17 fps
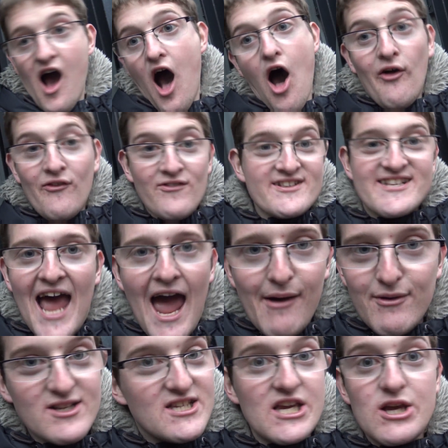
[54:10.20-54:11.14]
Alton
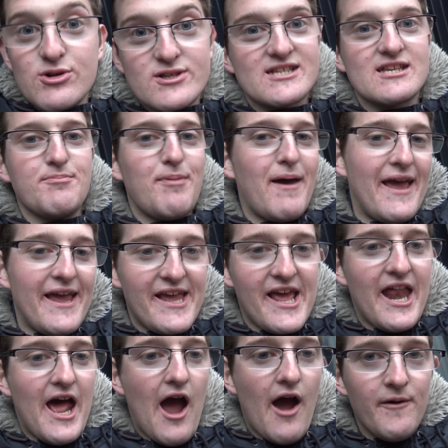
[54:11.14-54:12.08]
Towers used to be,
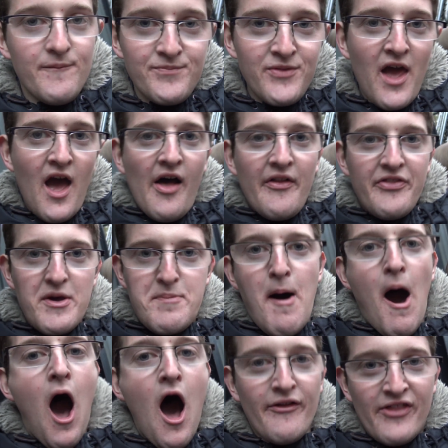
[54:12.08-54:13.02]
you know, the
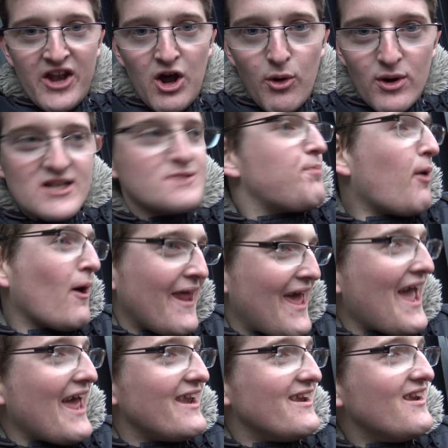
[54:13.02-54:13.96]
park that always put
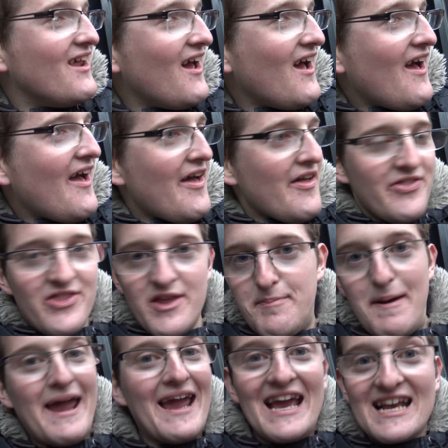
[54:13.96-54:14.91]
in the
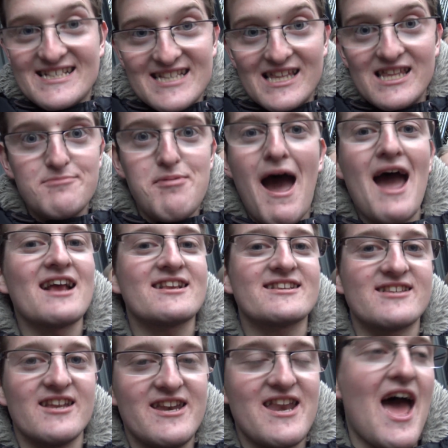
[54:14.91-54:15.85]
biggest and the
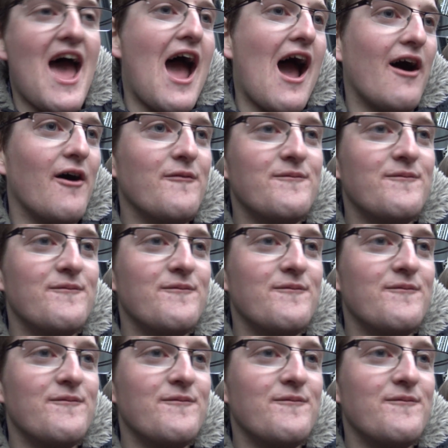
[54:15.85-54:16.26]
best, and now